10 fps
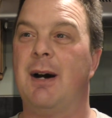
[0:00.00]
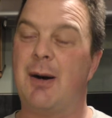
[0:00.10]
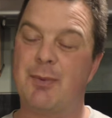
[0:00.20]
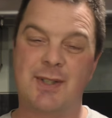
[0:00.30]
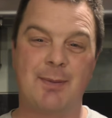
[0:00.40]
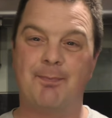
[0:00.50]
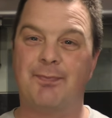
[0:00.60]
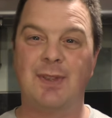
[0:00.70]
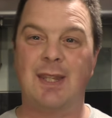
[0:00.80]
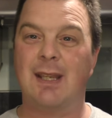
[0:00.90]
I want
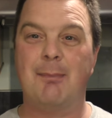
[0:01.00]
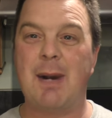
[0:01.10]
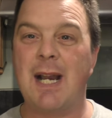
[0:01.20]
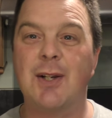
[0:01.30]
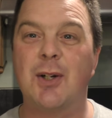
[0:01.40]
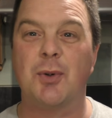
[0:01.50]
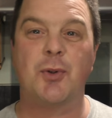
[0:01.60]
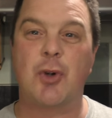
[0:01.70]
some mango and